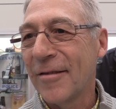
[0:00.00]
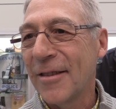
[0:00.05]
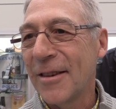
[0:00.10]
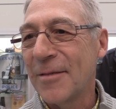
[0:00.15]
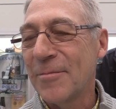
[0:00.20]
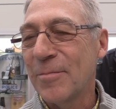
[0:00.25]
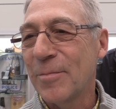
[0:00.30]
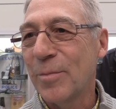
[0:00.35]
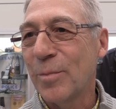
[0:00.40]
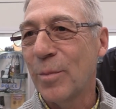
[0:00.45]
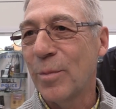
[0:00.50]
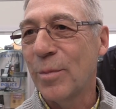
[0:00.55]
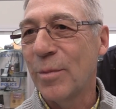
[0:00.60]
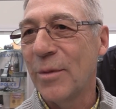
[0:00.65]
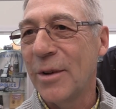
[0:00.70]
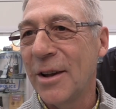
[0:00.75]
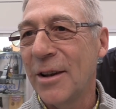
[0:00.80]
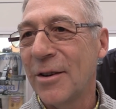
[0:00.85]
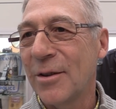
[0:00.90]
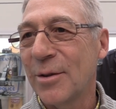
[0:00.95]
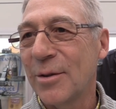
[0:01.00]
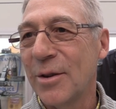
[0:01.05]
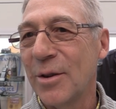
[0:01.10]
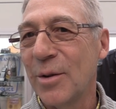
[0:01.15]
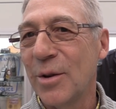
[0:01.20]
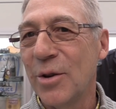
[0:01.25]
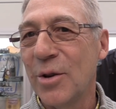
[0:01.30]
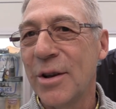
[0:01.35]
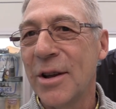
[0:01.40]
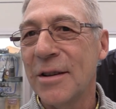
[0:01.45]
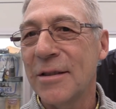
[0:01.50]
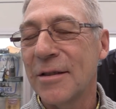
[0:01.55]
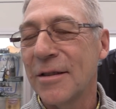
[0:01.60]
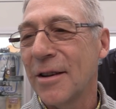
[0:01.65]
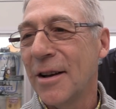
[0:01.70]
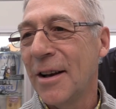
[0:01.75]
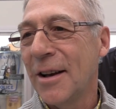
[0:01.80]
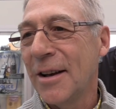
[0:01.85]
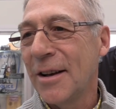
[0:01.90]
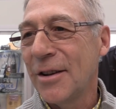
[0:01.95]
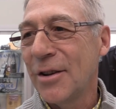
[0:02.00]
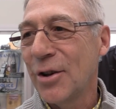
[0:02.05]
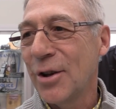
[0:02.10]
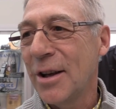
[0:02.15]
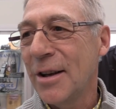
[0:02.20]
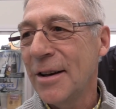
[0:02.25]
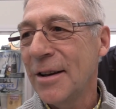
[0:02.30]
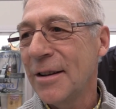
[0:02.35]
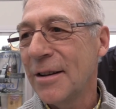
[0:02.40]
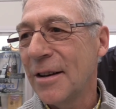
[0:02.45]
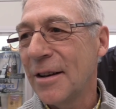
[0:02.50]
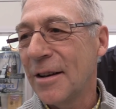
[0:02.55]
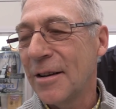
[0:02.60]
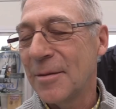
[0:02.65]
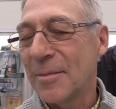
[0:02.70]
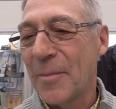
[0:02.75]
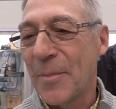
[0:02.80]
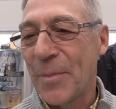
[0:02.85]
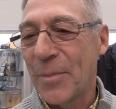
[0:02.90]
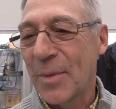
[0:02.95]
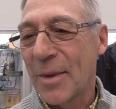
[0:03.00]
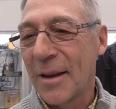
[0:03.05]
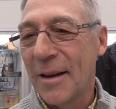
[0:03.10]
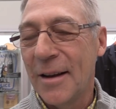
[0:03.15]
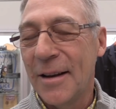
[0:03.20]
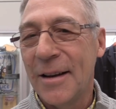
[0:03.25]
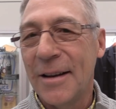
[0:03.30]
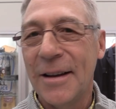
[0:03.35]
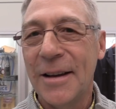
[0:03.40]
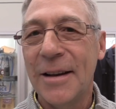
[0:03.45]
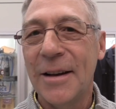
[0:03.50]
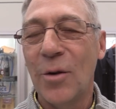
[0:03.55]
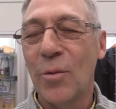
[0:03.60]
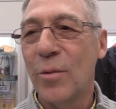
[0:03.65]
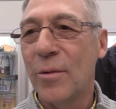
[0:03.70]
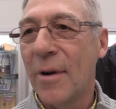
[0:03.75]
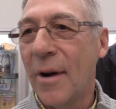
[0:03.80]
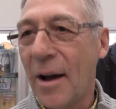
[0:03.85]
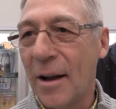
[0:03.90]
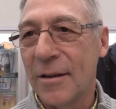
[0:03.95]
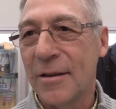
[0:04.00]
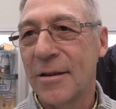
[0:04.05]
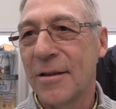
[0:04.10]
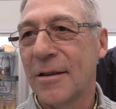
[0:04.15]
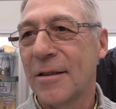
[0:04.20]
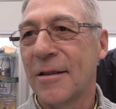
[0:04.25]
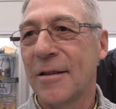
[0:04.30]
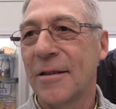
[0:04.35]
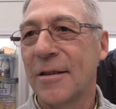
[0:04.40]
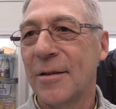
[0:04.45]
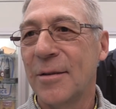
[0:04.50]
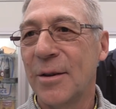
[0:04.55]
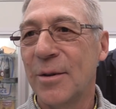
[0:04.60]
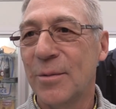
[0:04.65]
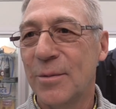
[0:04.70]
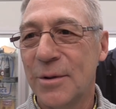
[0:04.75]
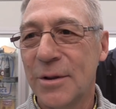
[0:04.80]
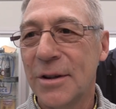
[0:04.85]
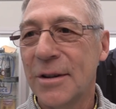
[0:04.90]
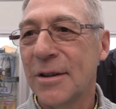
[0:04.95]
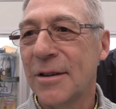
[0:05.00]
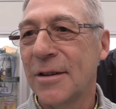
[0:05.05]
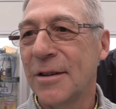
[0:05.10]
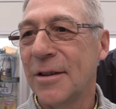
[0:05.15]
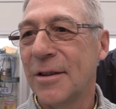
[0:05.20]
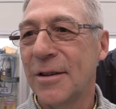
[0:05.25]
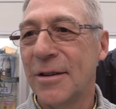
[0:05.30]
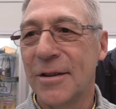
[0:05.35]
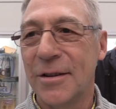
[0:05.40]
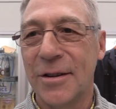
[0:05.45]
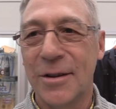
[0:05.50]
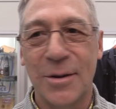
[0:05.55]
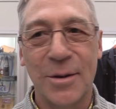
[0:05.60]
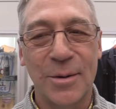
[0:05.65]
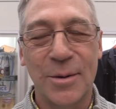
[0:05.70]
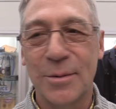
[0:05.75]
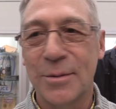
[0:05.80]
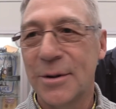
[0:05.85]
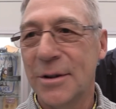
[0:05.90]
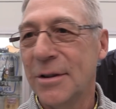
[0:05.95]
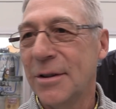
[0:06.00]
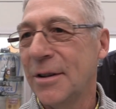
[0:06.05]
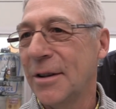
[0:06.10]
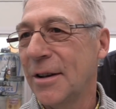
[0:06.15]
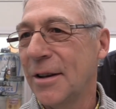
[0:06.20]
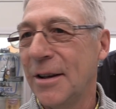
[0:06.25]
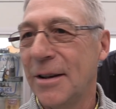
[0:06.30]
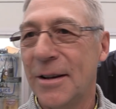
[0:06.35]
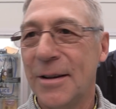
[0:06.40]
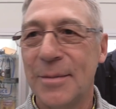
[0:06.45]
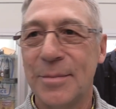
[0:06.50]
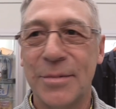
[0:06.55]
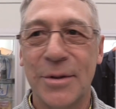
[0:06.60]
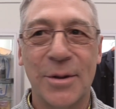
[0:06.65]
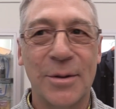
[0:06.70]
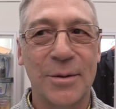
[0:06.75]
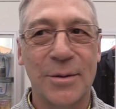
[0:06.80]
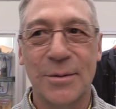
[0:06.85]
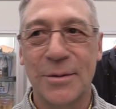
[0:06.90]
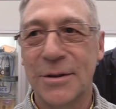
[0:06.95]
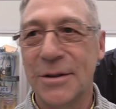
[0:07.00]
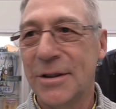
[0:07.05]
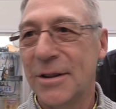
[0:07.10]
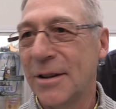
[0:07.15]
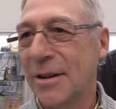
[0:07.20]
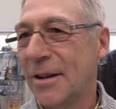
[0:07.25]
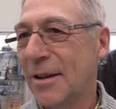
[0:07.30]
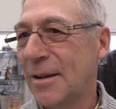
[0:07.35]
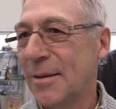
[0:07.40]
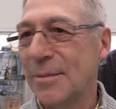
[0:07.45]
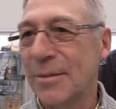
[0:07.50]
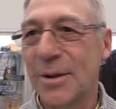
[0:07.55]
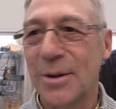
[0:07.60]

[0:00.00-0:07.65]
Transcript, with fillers: You know, you get in a rut. You work, you go to work, you get up, you go to work, you get up,